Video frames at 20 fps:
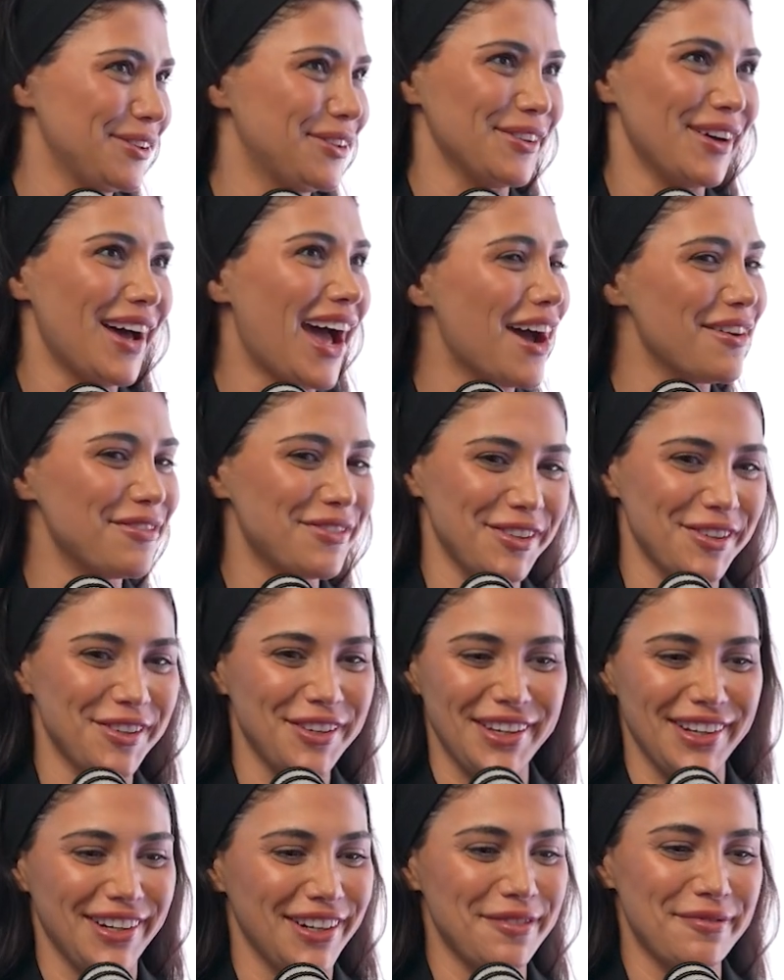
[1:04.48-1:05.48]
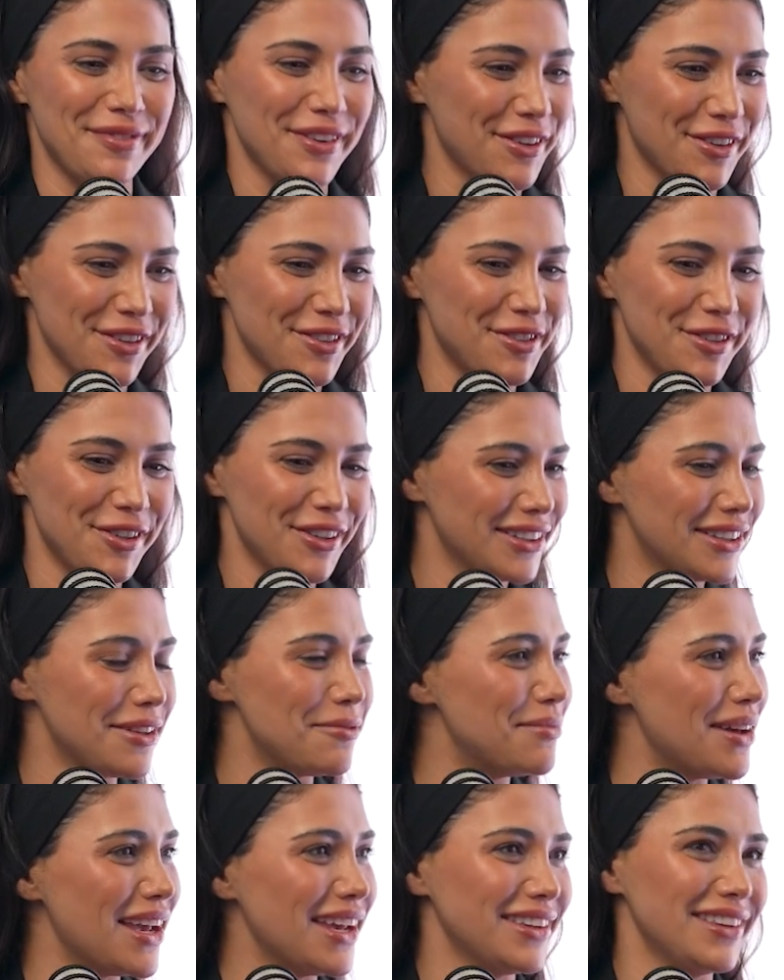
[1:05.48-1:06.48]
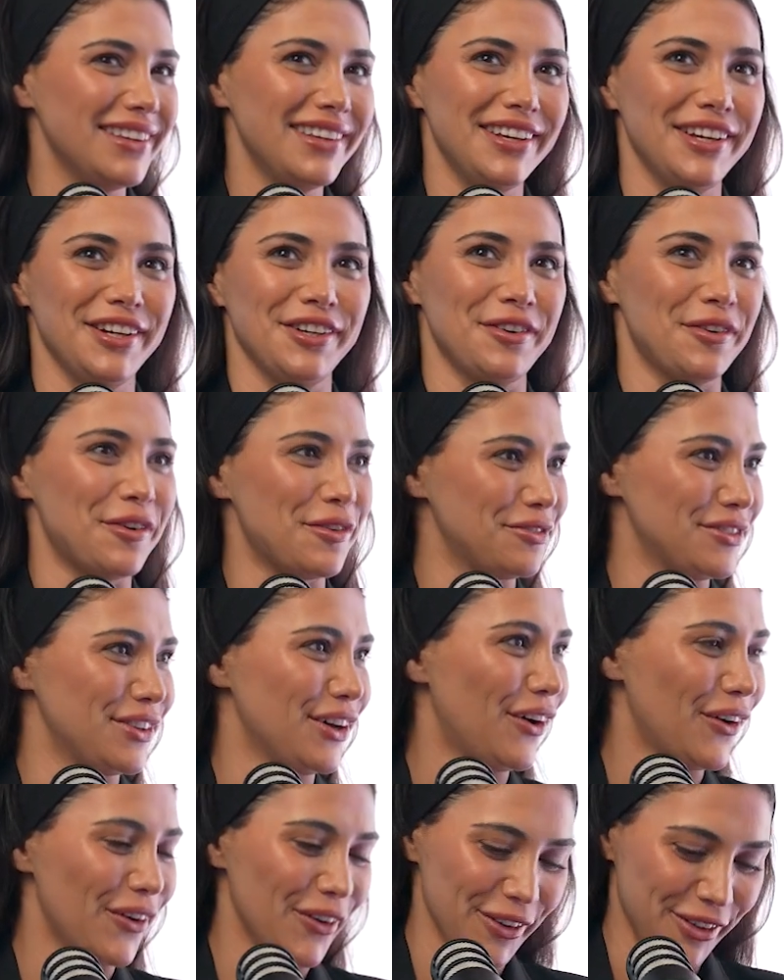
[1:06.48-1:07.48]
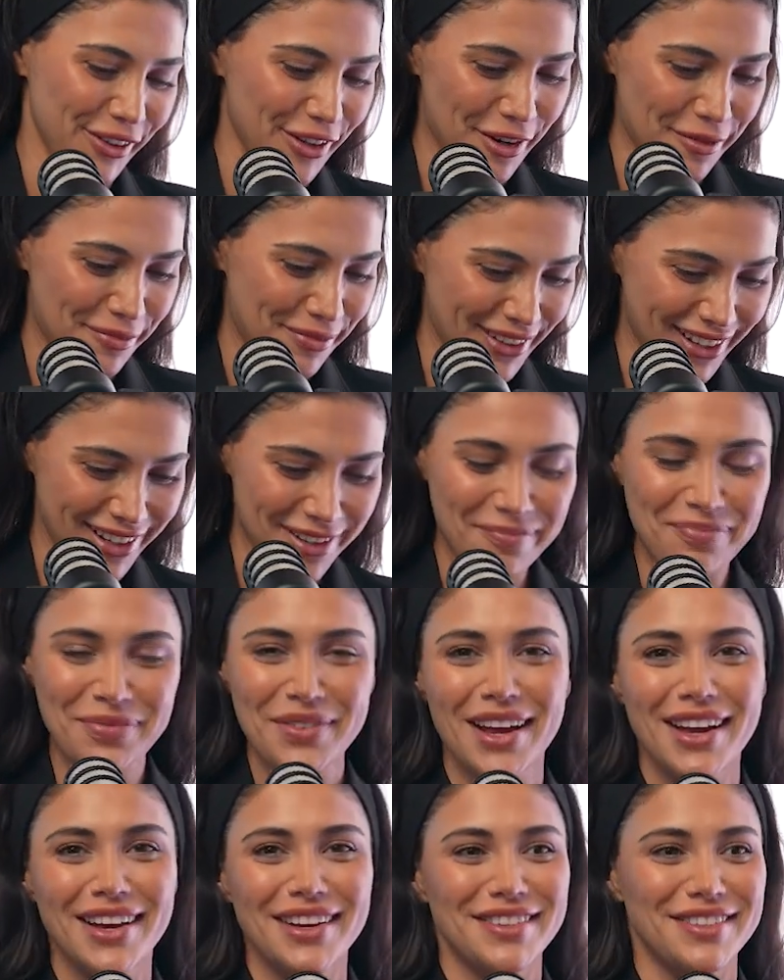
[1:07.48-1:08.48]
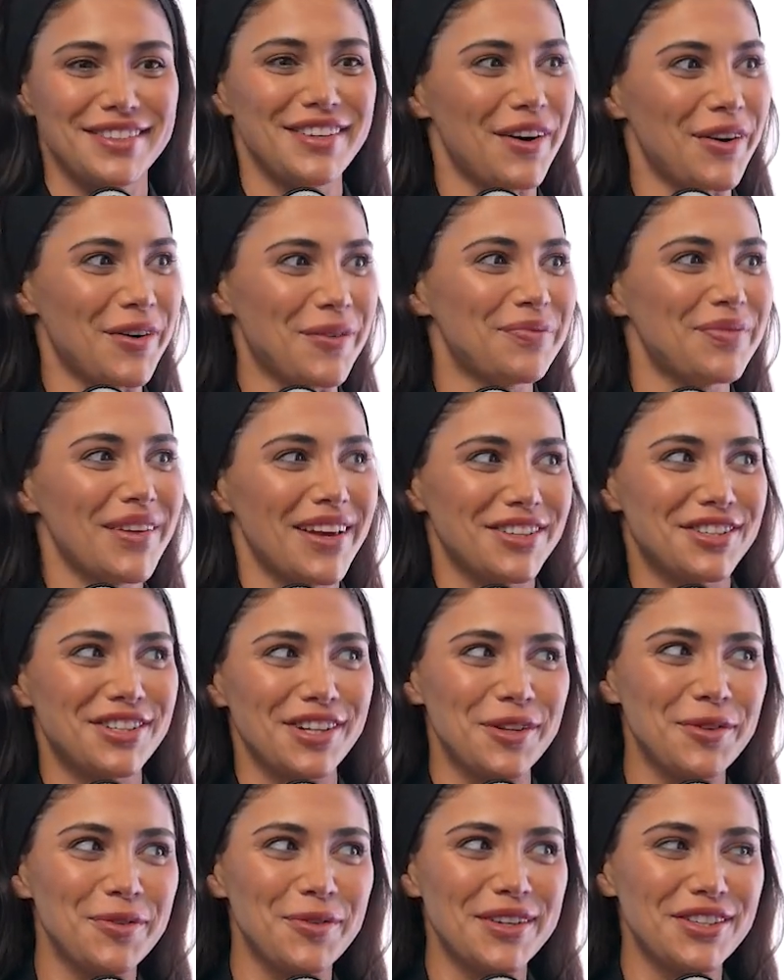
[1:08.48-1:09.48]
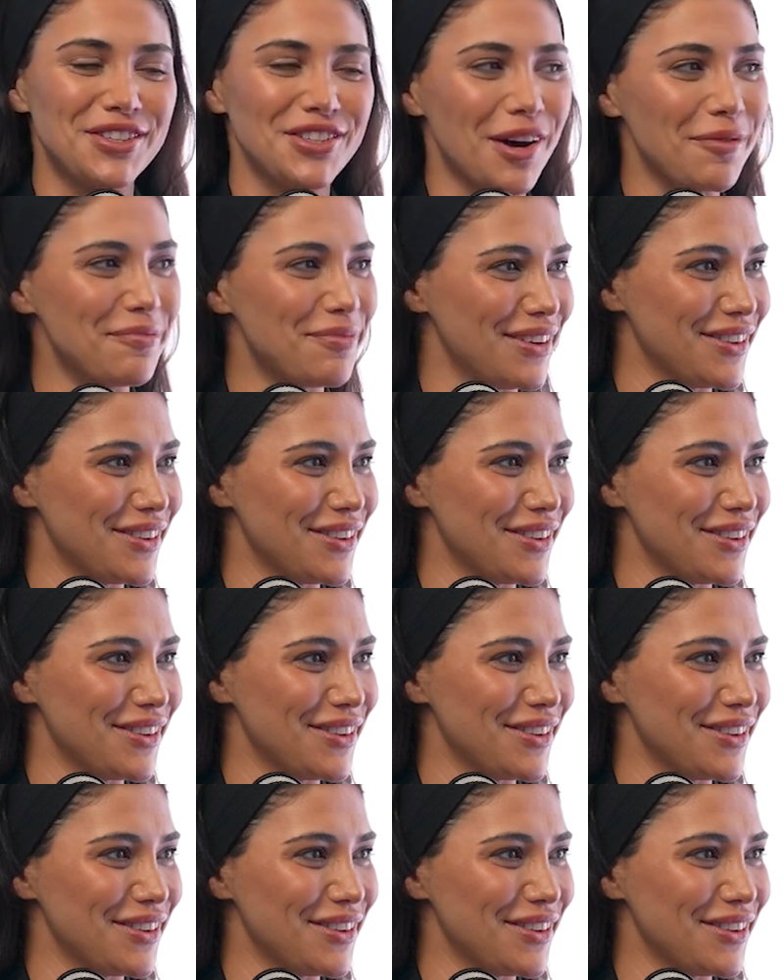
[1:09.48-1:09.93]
to have you here because you're the main hero of the whole topic. So, shall we jump